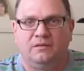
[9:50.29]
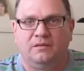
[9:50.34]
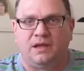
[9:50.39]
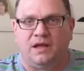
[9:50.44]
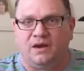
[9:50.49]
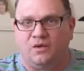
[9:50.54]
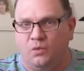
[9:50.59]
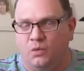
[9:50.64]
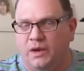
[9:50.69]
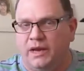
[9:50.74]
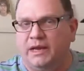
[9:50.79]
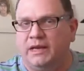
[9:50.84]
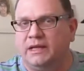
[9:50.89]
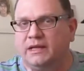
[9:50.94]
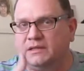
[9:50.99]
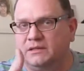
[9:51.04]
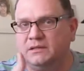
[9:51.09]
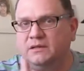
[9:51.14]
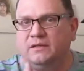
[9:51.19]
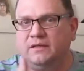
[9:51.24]
kind of
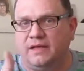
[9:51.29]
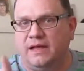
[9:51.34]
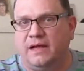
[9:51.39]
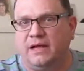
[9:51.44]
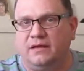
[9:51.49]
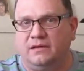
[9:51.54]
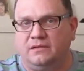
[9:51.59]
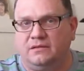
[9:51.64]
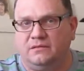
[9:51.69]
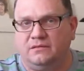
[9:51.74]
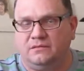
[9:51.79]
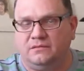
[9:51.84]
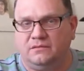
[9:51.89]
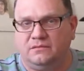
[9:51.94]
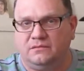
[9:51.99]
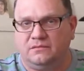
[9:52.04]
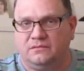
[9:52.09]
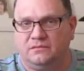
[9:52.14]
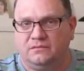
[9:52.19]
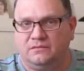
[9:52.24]
waiting until that
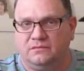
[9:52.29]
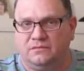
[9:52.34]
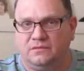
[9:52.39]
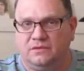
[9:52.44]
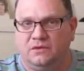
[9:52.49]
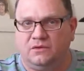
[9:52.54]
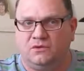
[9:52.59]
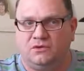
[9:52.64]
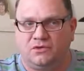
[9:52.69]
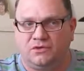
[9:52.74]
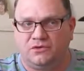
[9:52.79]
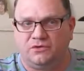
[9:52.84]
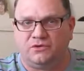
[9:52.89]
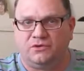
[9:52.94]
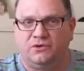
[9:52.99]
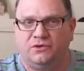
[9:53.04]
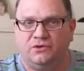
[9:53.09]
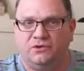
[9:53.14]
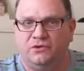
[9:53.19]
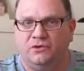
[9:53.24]
goes
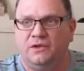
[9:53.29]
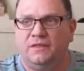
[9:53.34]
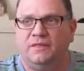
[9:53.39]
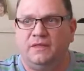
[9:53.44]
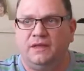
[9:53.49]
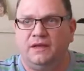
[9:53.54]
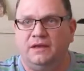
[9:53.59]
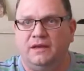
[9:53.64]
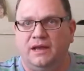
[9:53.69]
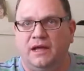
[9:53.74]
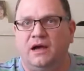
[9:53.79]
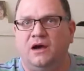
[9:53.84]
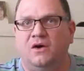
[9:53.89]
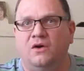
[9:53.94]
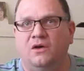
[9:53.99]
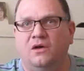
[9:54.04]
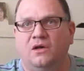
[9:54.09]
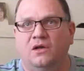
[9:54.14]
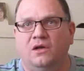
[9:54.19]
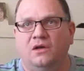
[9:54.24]
through, and then
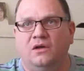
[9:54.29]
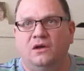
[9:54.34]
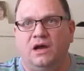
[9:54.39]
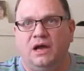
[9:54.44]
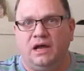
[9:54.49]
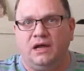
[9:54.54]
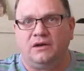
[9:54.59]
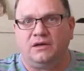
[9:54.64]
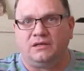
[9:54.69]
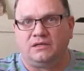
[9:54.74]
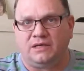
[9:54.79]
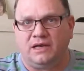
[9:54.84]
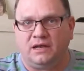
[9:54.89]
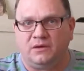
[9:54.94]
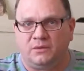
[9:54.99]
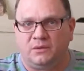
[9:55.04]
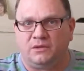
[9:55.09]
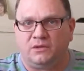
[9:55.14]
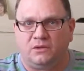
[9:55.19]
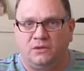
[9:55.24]
now I
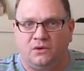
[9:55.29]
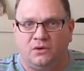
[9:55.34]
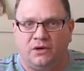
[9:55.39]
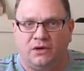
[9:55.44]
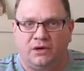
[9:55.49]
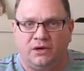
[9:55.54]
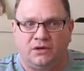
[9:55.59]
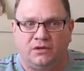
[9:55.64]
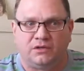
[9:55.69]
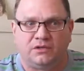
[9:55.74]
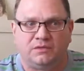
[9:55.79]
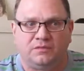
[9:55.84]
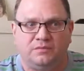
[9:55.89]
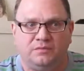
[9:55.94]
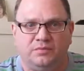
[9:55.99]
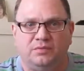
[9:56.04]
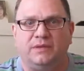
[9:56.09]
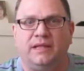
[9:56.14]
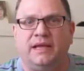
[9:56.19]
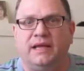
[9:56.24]
understand what the lawyer's
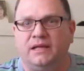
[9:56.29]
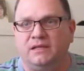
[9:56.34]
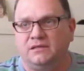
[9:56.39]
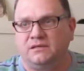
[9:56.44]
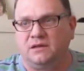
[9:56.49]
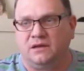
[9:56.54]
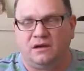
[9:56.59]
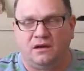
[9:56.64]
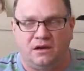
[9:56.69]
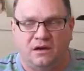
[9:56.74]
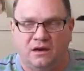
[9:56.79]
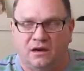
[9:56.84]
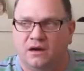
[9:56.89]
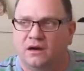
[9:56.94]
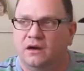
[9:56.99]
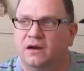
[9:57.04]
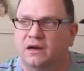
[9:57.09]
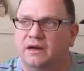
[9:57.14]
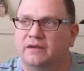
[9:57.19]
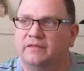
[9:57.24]
plans
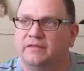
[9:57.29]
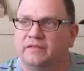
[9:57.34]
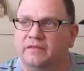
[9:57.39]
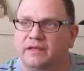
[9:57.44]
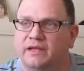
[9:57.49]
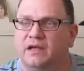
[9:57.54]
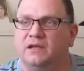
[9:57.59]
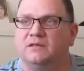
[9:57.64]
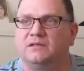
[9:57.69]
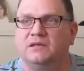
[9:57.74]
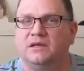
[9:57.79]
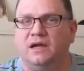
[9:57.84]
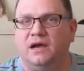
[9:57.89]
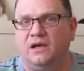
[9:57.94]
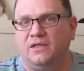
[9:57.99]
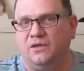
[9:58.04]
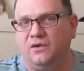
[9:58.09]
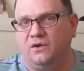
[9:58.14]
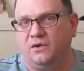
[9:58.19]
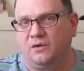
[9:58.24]
are and everything else, and
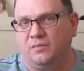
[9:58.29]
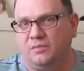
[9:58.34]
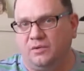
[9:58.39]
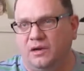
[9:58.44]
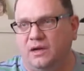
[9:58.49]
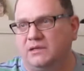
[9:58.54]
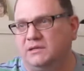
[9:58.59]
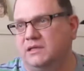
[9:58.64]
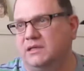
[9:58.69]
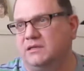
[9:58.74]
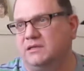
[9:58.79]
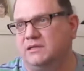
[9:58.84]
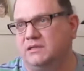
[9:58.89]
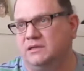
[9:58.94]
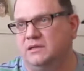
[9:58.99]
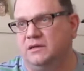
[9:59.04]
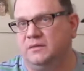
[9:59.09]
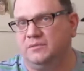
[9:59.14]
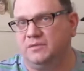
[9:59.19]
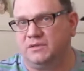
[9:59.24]
how the court process is
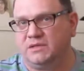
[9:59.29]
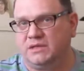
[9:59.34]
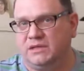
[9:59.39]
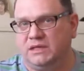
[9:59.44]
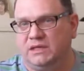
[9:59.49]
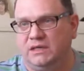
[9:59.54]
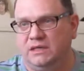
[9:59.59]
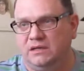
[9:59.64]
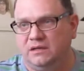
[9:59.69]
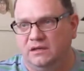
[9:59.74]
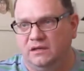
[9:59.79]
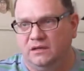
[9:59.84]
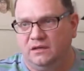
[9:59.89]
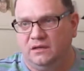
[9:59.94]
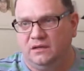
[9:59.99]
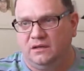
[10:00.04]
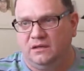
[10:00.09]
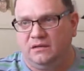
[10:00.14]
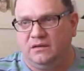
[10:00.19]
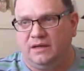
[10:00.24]
going to proceed.
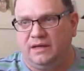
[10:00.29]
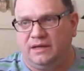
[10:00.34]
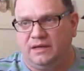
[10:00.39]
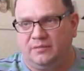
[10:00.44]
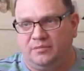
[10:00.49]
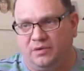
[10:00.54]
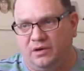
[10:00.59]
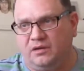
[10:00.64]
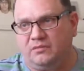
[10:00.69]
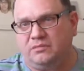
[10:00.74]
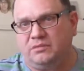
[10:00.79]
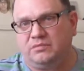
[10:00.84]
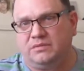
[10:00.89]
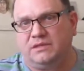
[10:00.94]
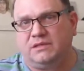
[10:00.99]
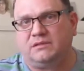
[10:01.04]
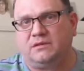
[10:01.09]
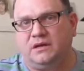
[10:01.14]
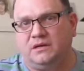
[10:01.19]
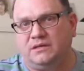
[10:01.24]
I could
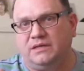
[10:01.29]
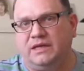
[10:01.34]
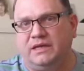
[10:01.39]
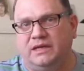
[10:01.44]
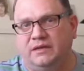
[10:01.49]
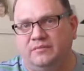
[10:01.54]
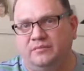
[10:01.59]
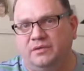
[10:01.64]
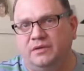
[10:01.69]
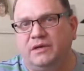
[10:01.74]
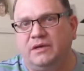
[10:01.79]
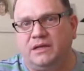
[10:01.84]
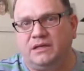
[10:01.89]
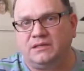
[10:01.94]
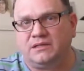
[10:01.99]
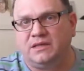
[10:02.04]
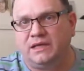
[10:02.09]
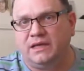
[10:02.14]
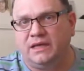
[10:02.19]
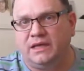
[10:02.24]
probably start taking
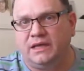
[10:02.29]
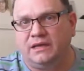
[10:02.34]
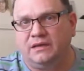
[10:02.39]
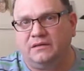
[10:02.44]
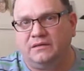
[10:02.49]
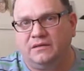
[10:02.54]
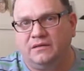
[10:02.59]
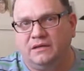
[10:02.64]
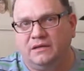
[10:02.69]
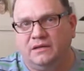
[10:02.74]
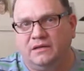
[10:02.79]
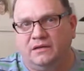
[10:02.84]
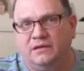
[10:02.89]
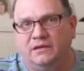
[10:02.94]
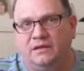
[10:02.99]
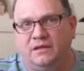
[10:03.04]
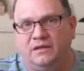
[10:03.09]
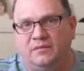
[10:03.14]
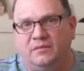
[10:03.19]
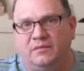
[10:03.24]
bookings again in